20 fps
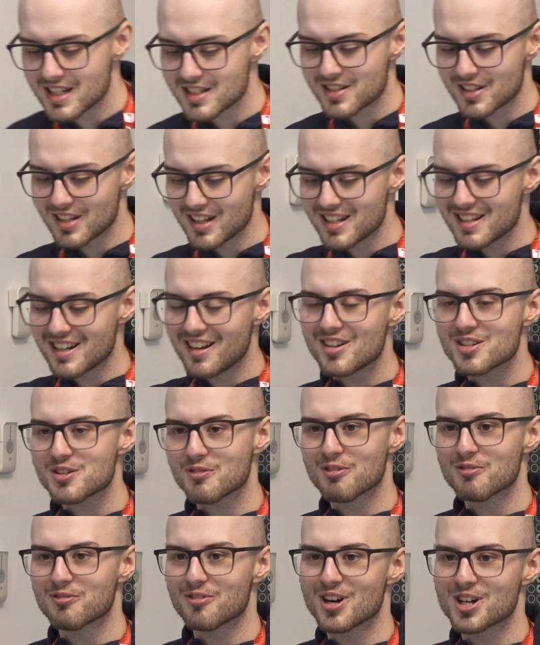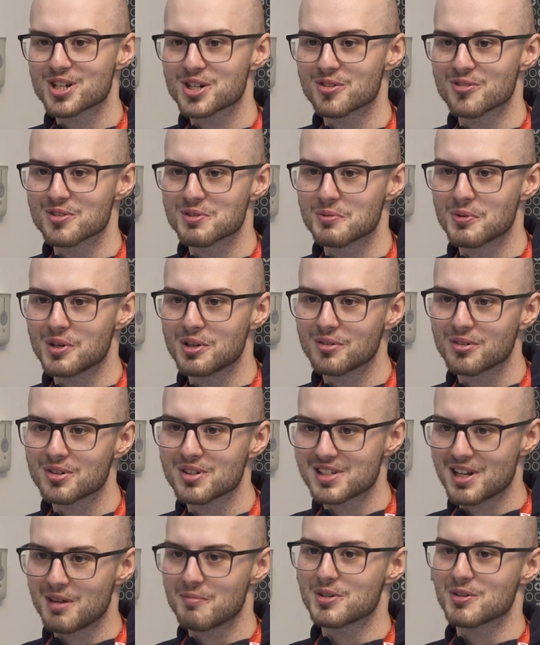It's a nice refresher as well,
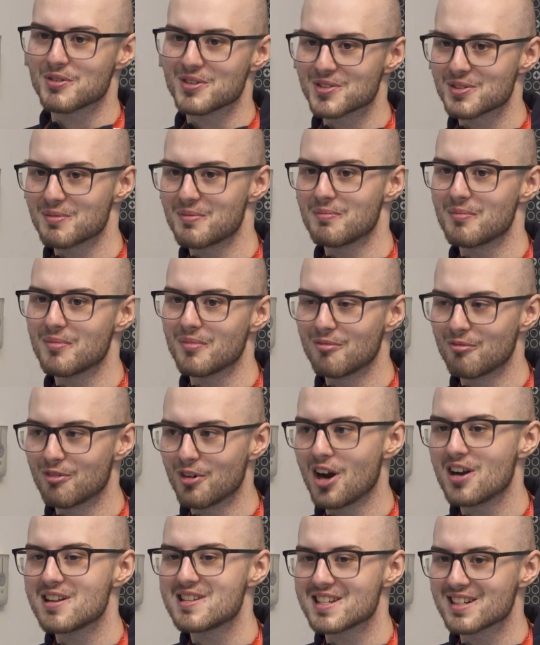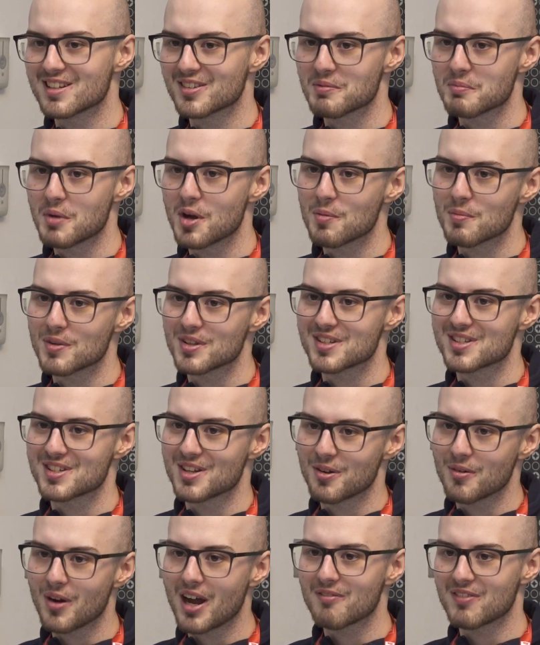because I'm doing some writing at the moment,
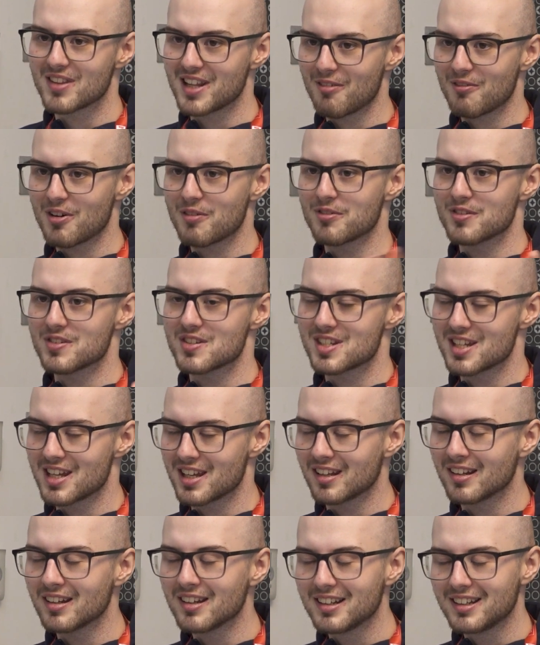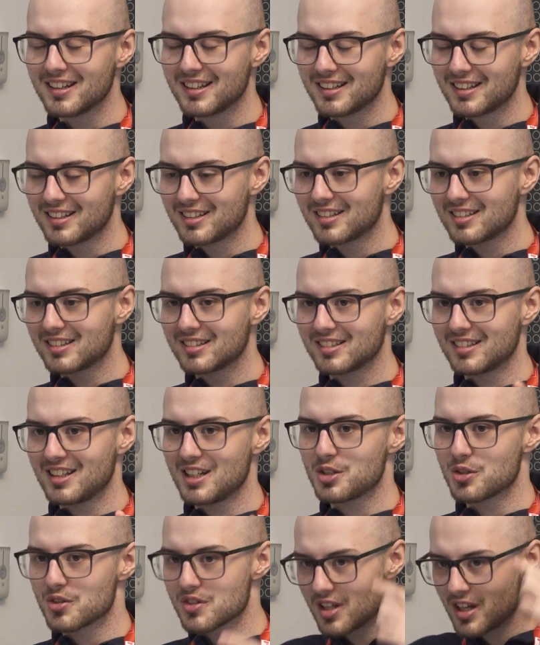so having that reference in,
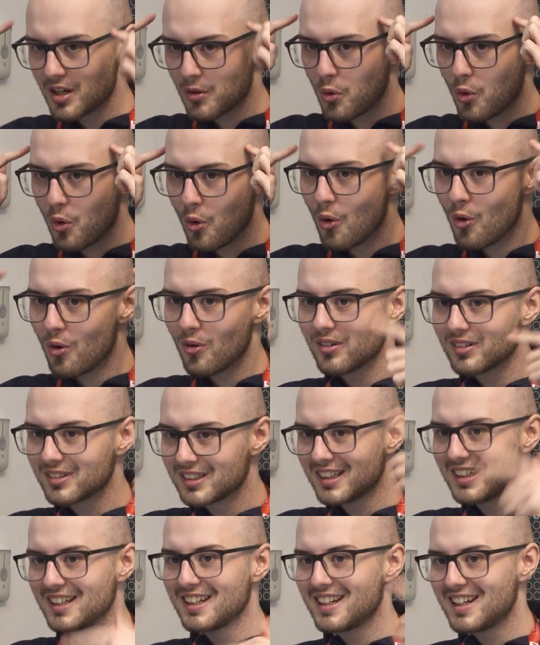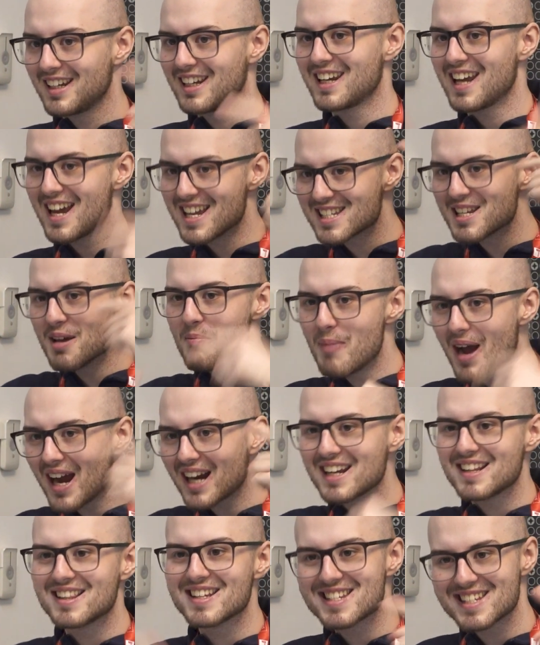it's just like, gets it
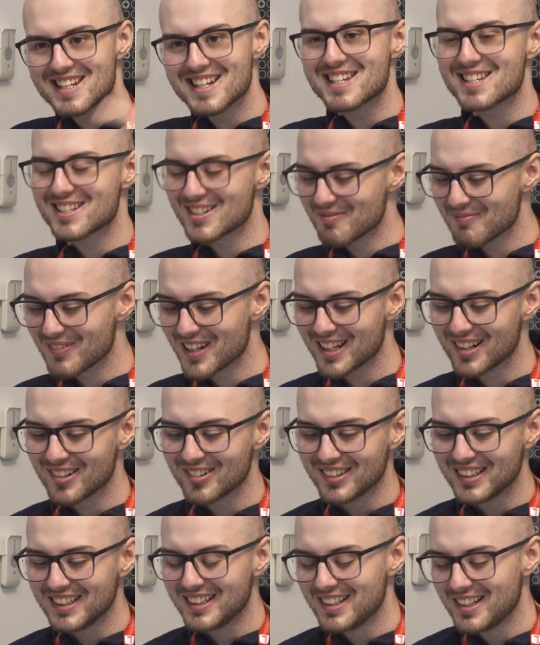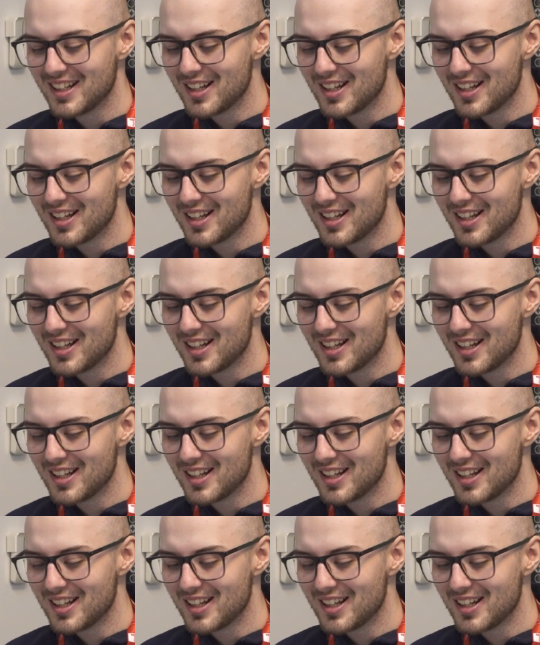back in the system, you know?